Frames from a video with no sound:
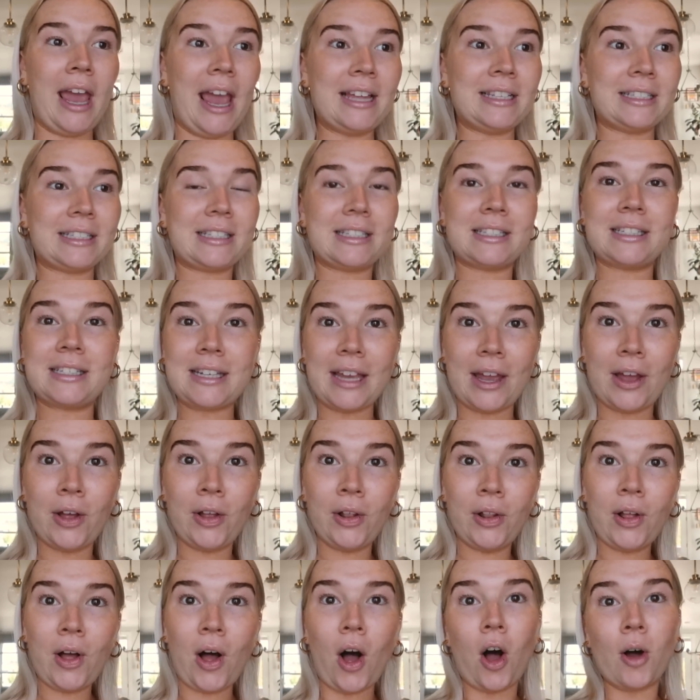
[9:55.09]
And
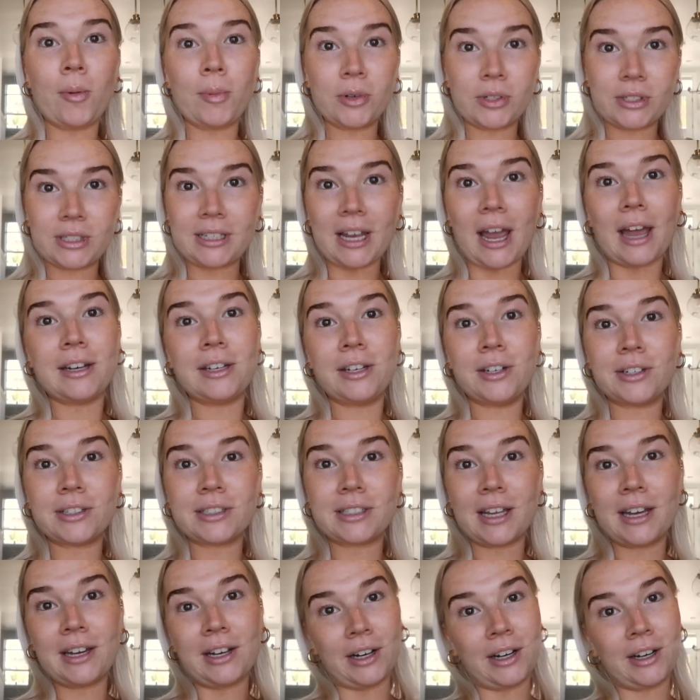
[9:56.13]
still, almost 10
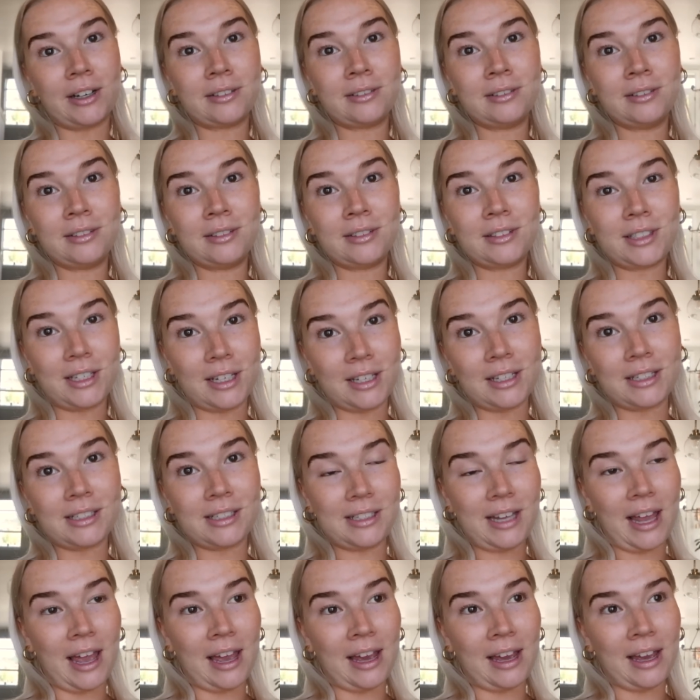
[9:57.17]
years later, to this
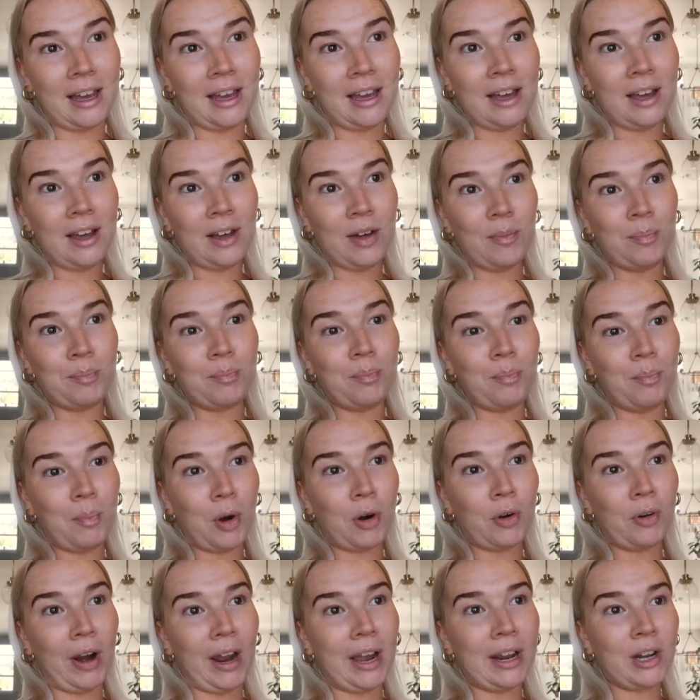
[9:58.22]
day,
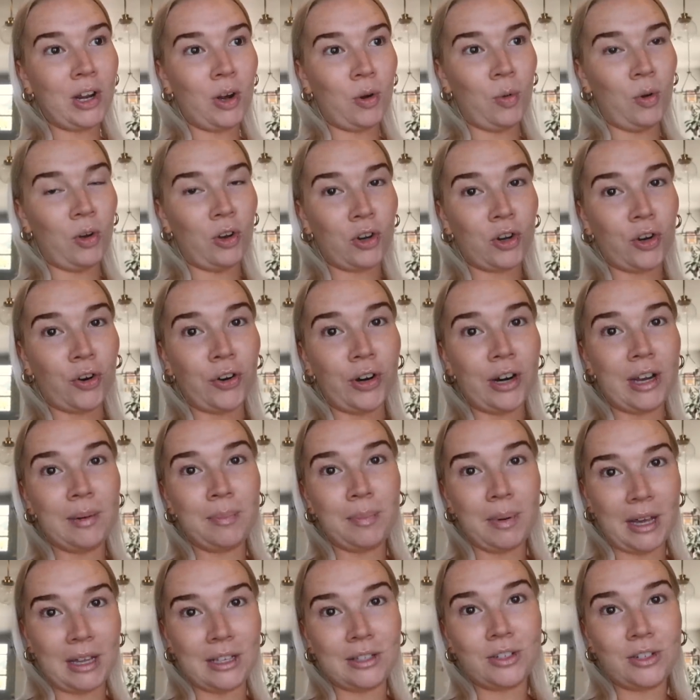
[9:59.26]
Miranda will
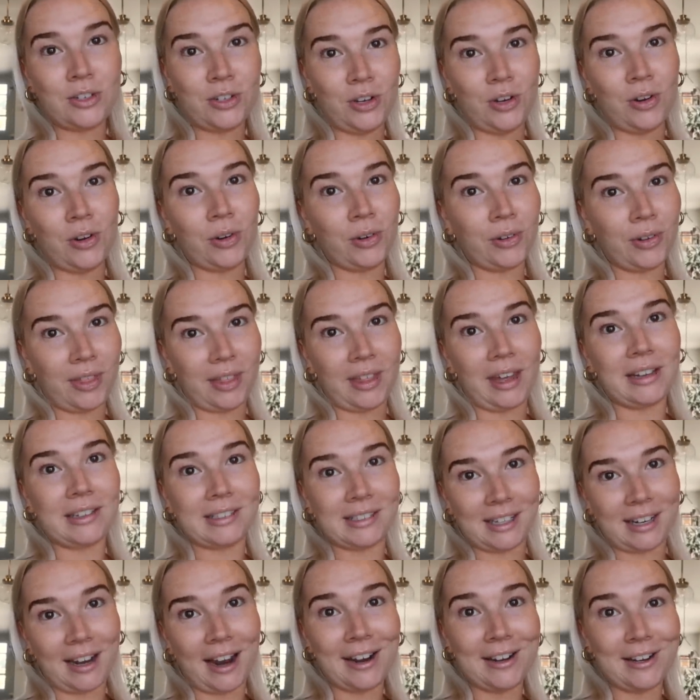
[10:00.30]
creep into
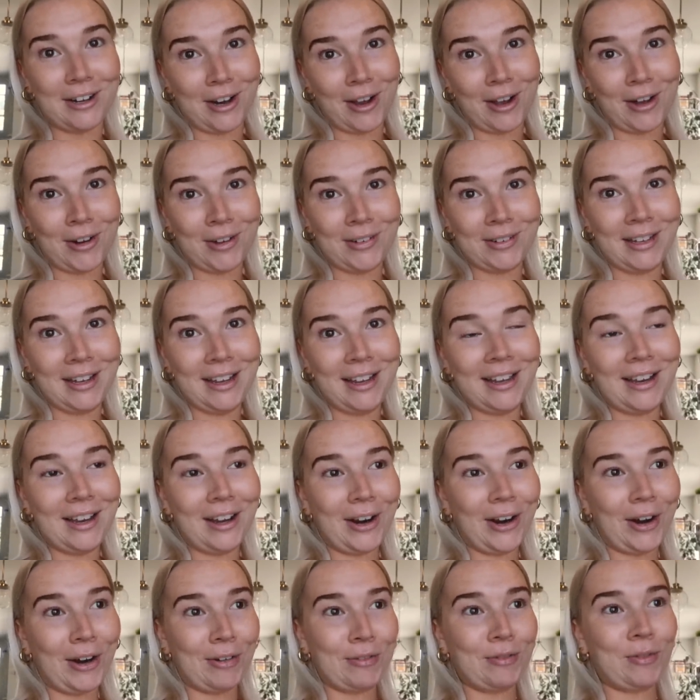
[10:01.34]
things that I do,
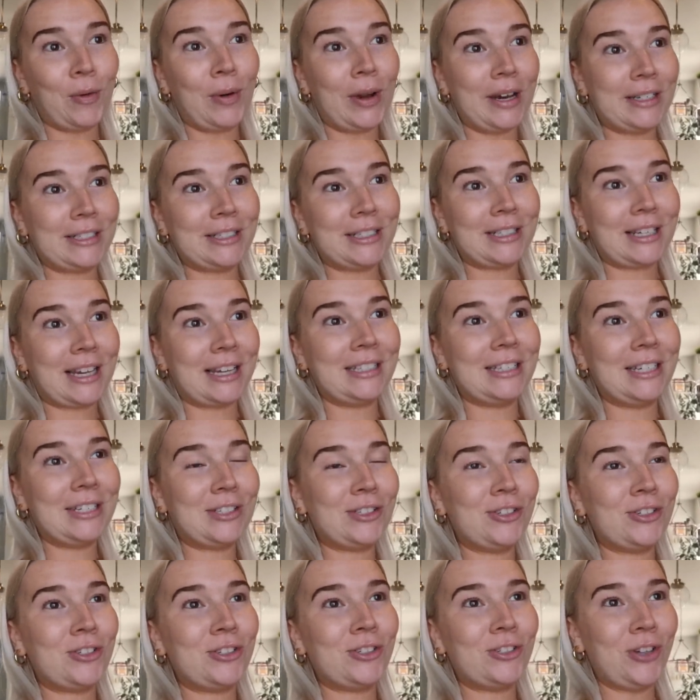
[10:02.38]
her voice, because it's
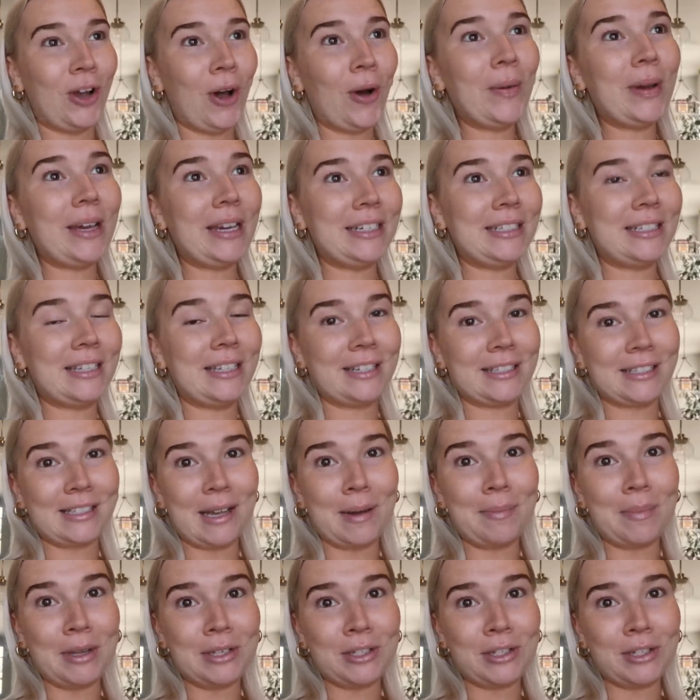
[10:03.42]
just so easy to slip